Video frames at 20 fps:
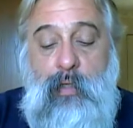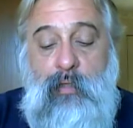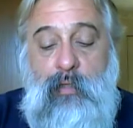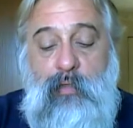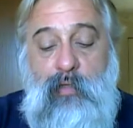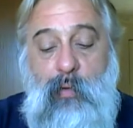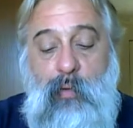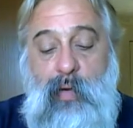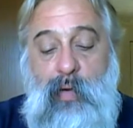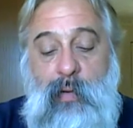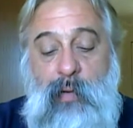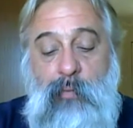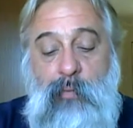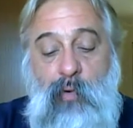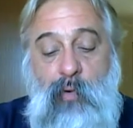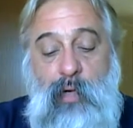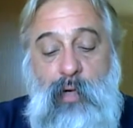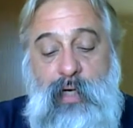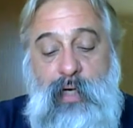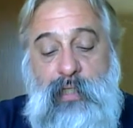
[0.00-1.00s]
So what I'm
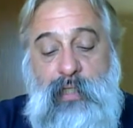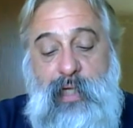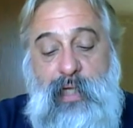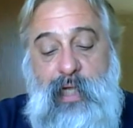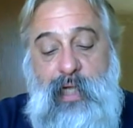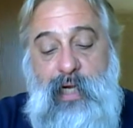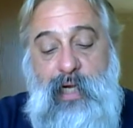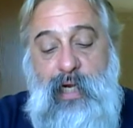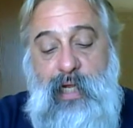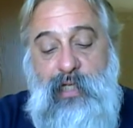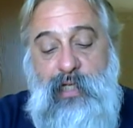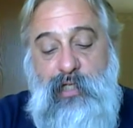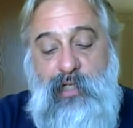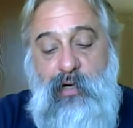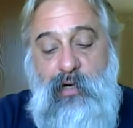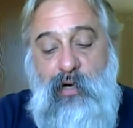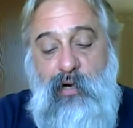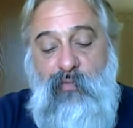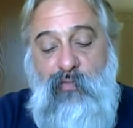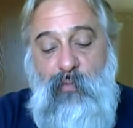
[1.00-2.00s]
doing is I got an
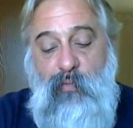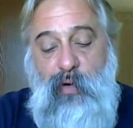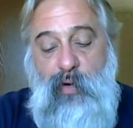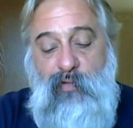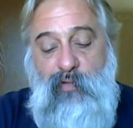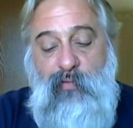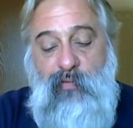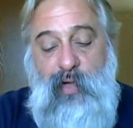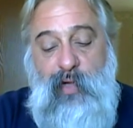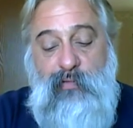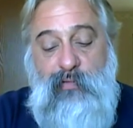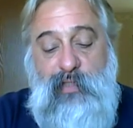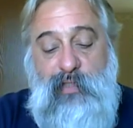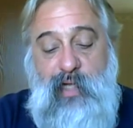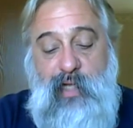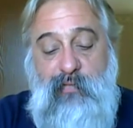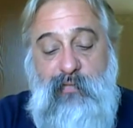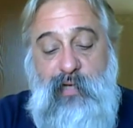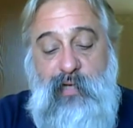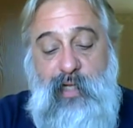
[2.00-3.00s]
H&R
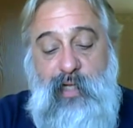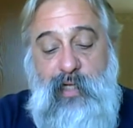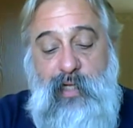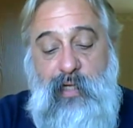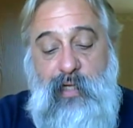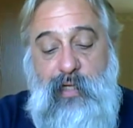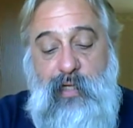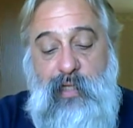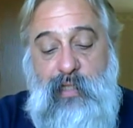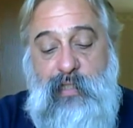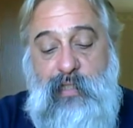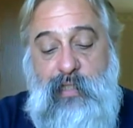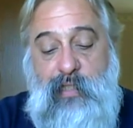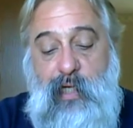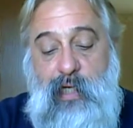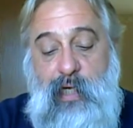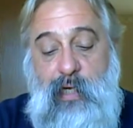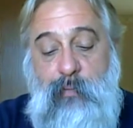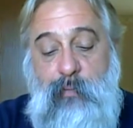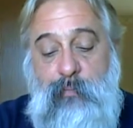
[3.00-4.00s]
4570. It's
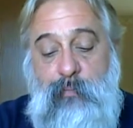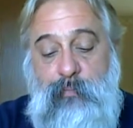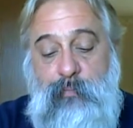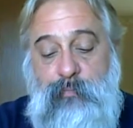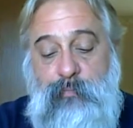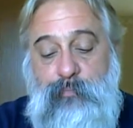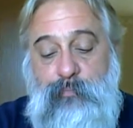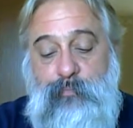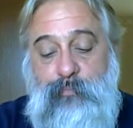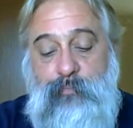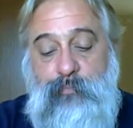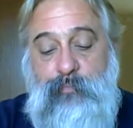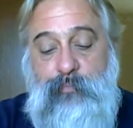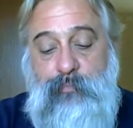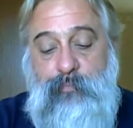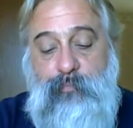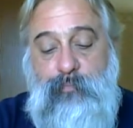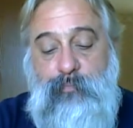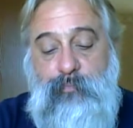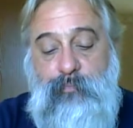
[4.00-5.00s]
one
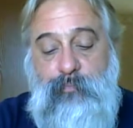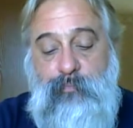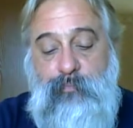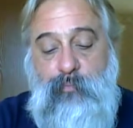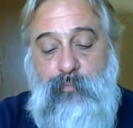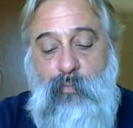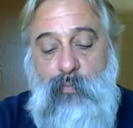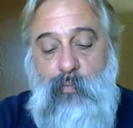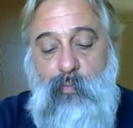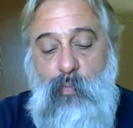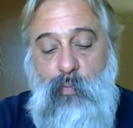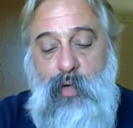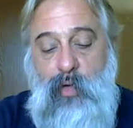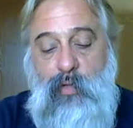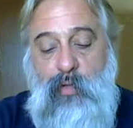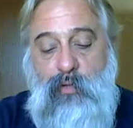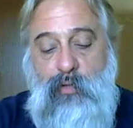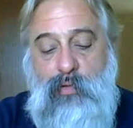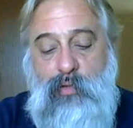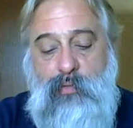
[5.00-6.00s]

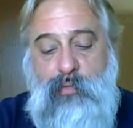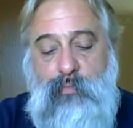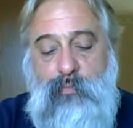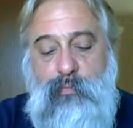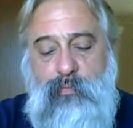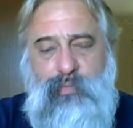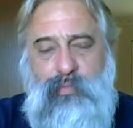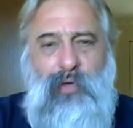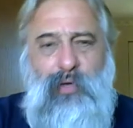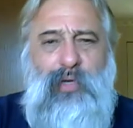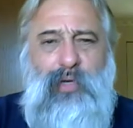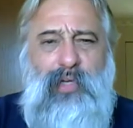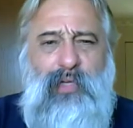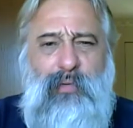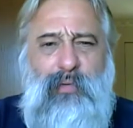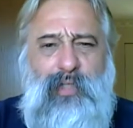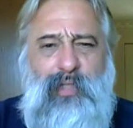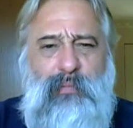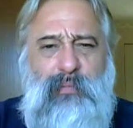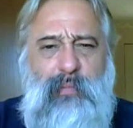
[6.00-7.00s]
of those
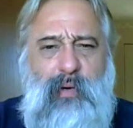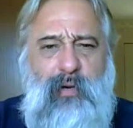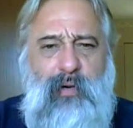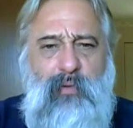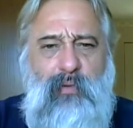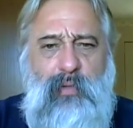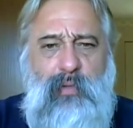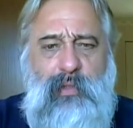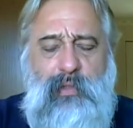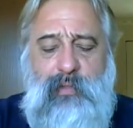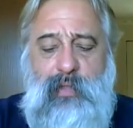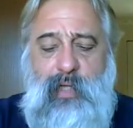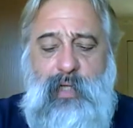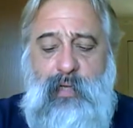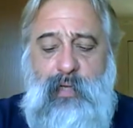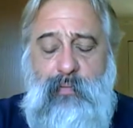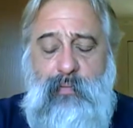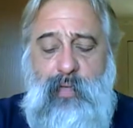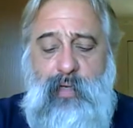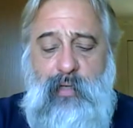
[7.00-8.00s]
32-inch barreled ones
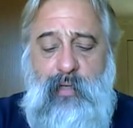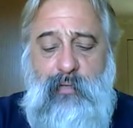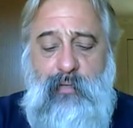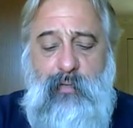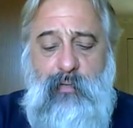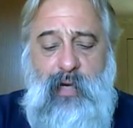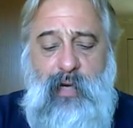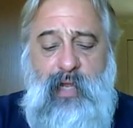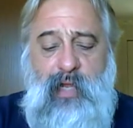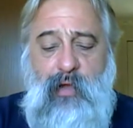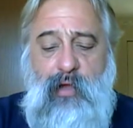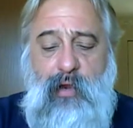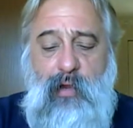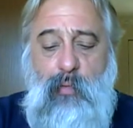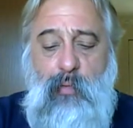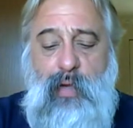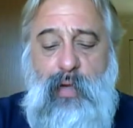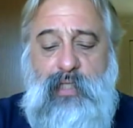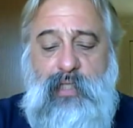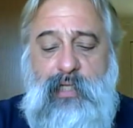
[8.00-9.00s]
that, what do they call
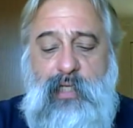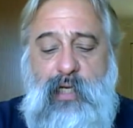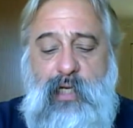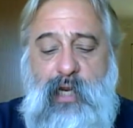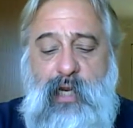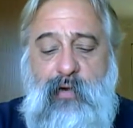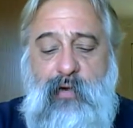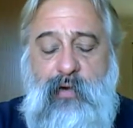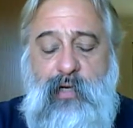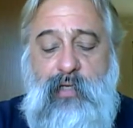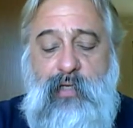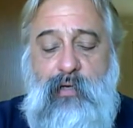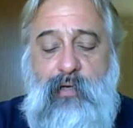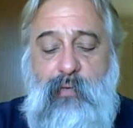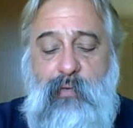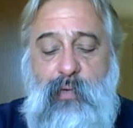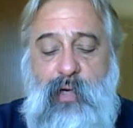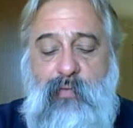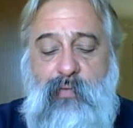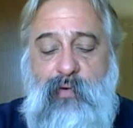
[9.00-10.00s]
it, Wesson and Harrington
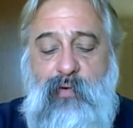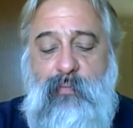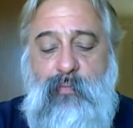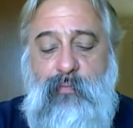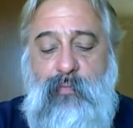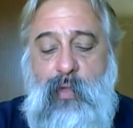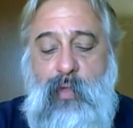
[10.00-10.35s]
or whatever.